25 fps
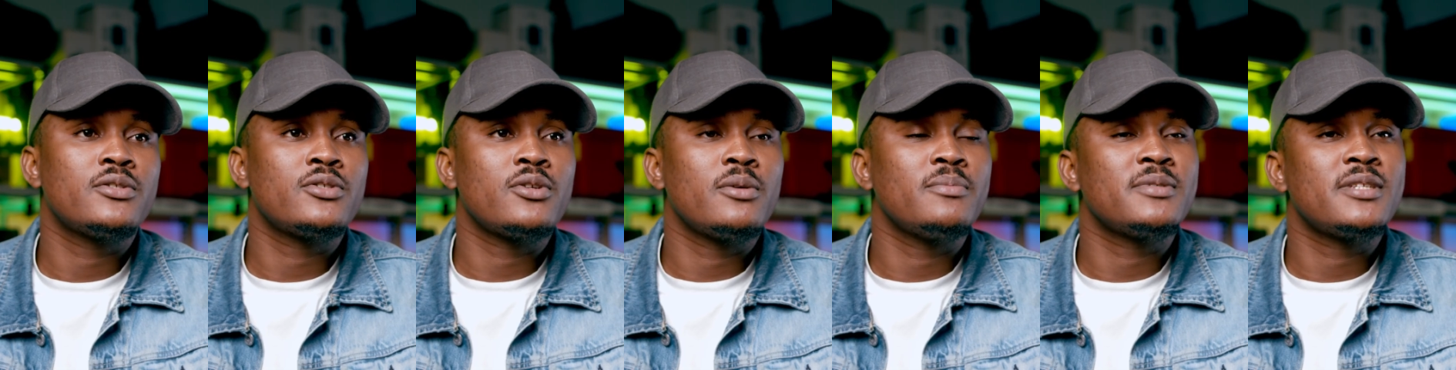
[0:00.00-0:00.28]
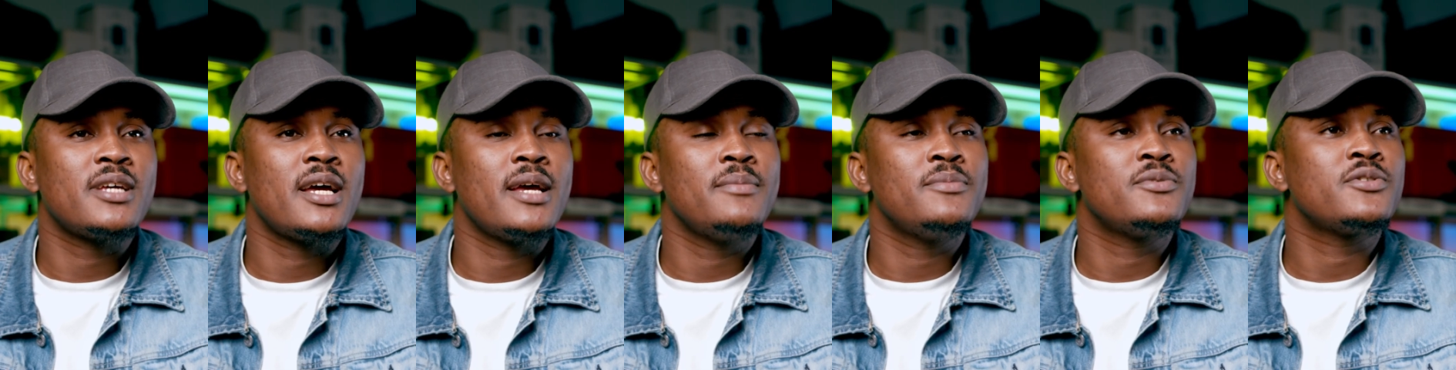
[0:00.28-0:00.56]

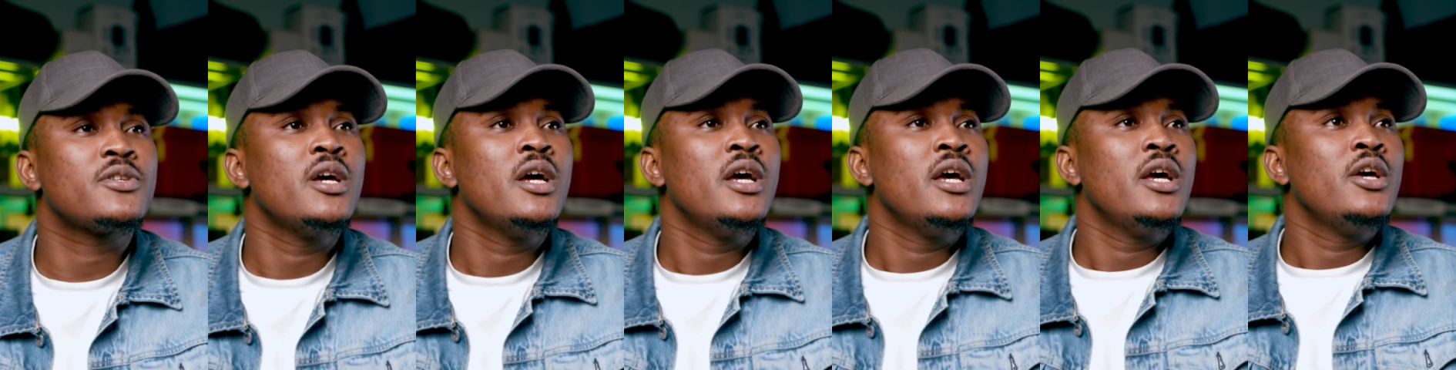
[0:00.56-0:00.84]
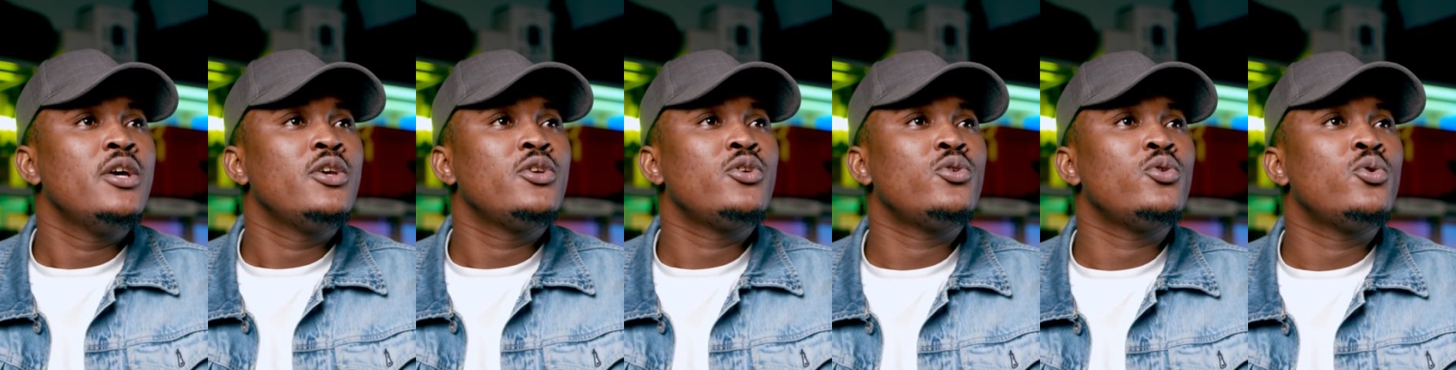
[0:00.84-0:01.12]

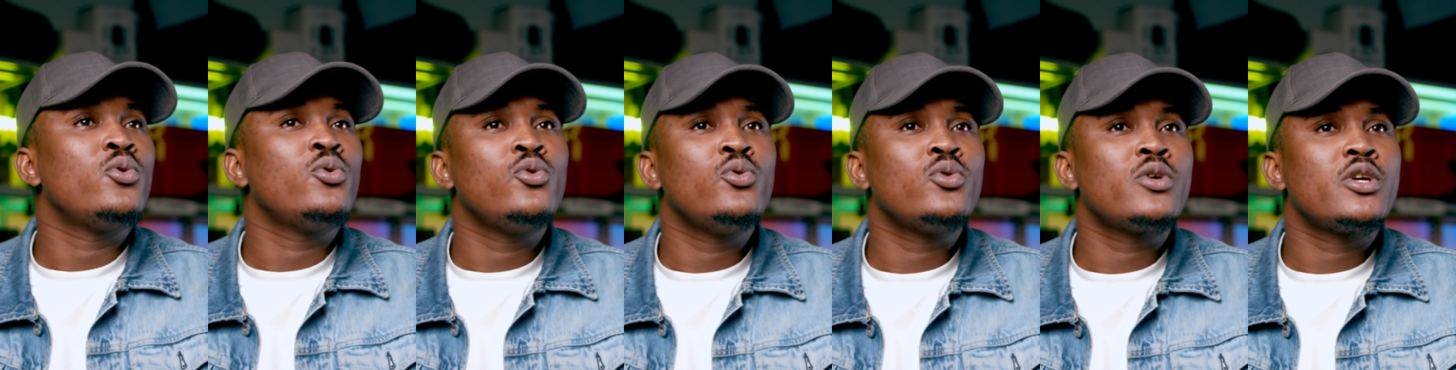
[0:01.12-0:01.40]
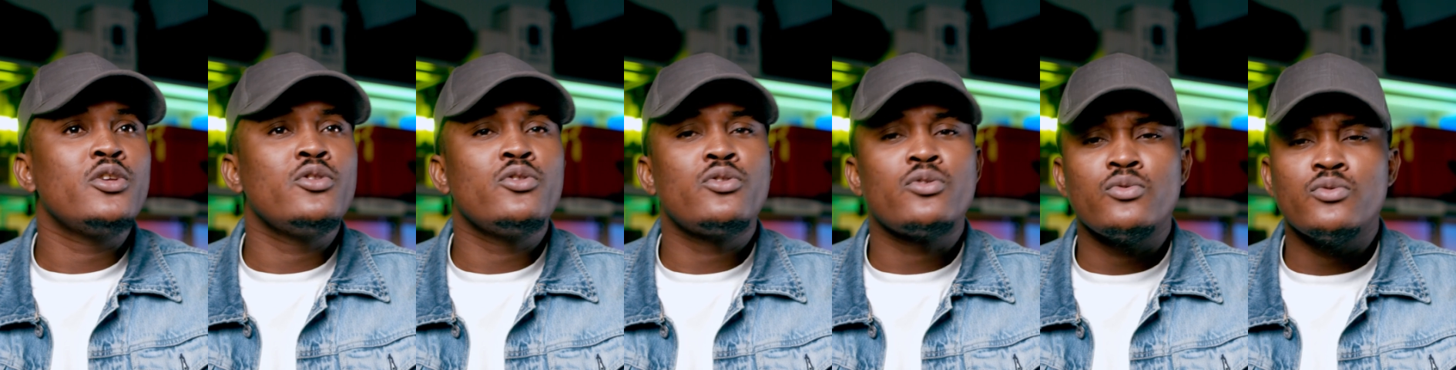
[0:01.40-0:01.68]
Sometimes,
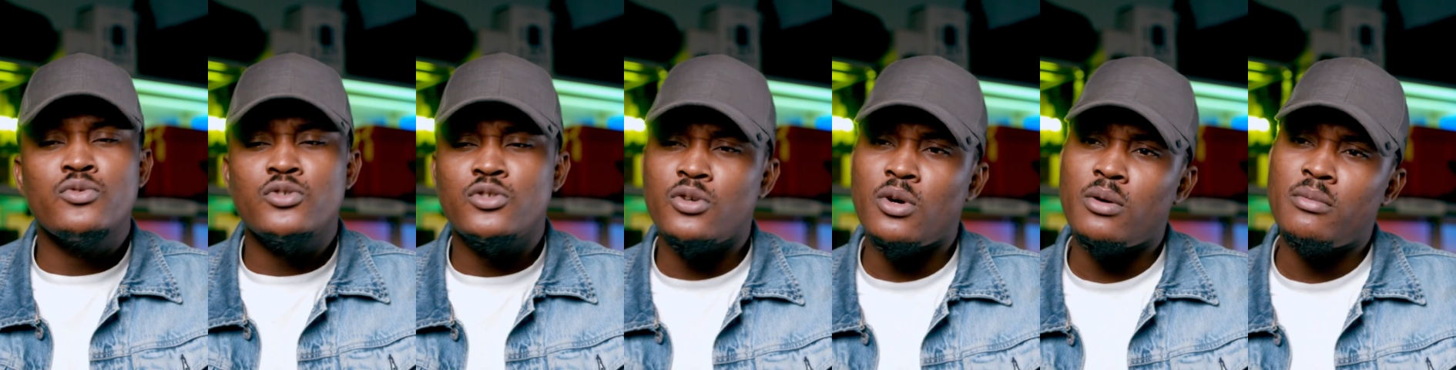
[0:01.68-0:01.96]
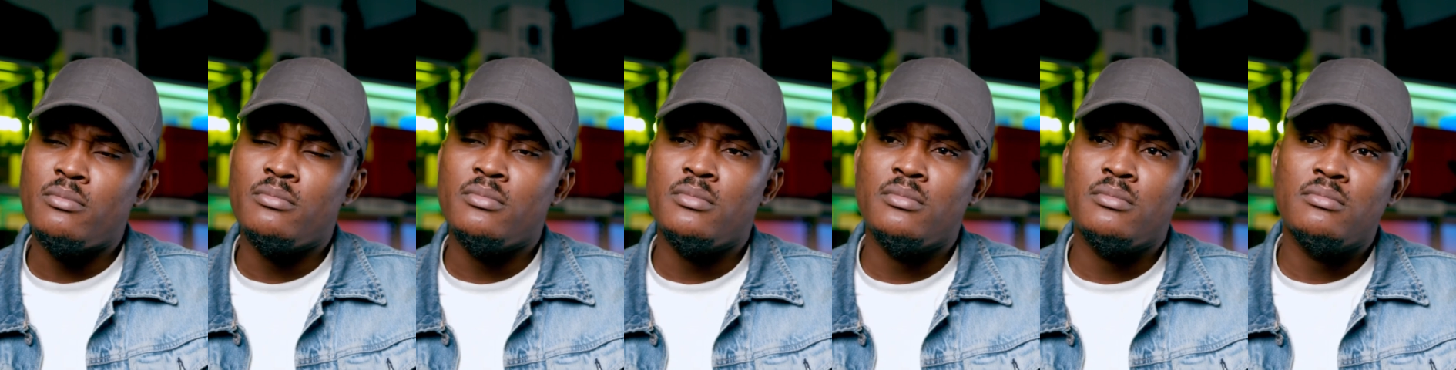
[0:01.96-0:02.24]
looking through
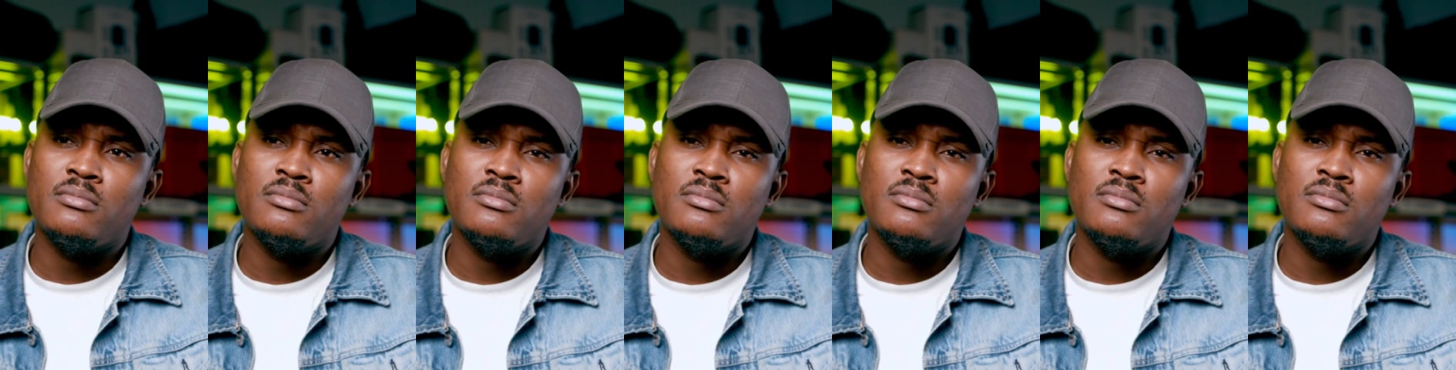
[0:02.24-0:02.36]
some